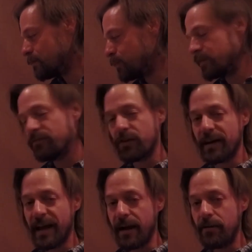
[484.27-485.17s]
But for
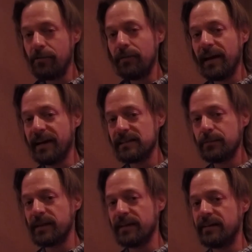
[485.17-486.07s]
now, as
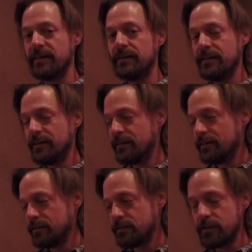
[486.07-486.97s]
a beginner,
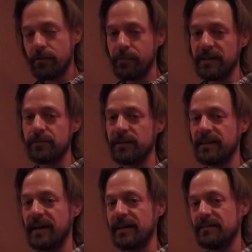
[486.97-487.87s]
don't mess with
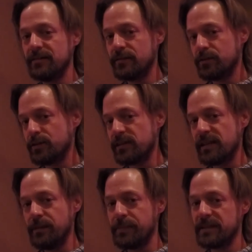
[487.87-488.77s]
that. Just
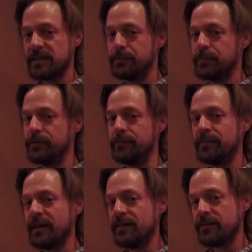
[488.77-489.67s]
keep it simple.
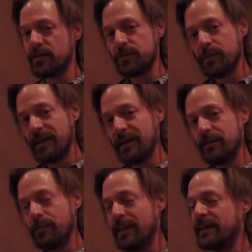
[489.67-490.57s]
Just
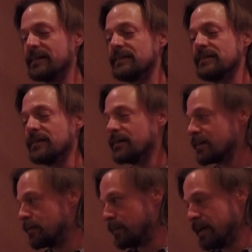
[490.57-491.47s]
plant
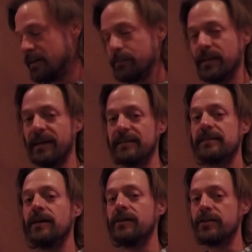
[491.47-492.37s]
companion
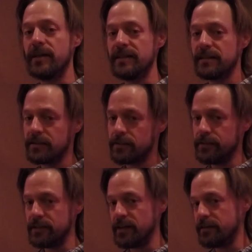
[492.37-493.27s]
plants adjacent to
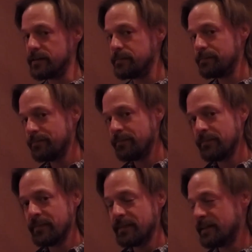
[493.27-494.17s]
each other.
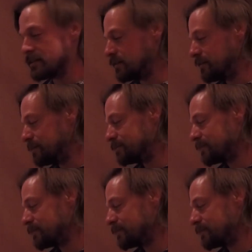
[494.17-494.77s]
That's all.